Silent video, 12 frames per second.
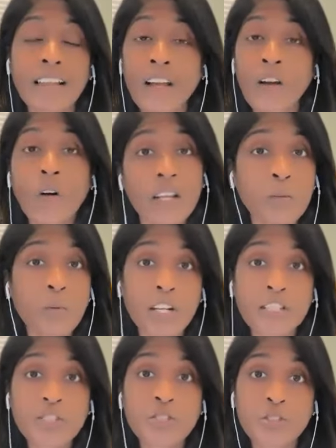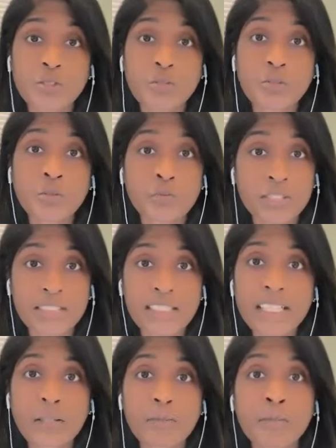like all I wanted to do was
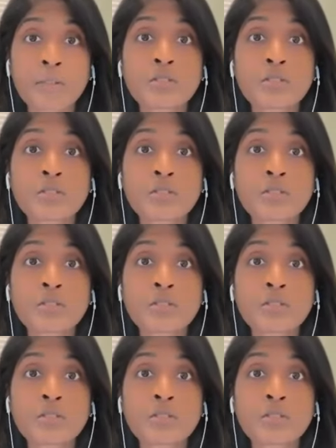sleep.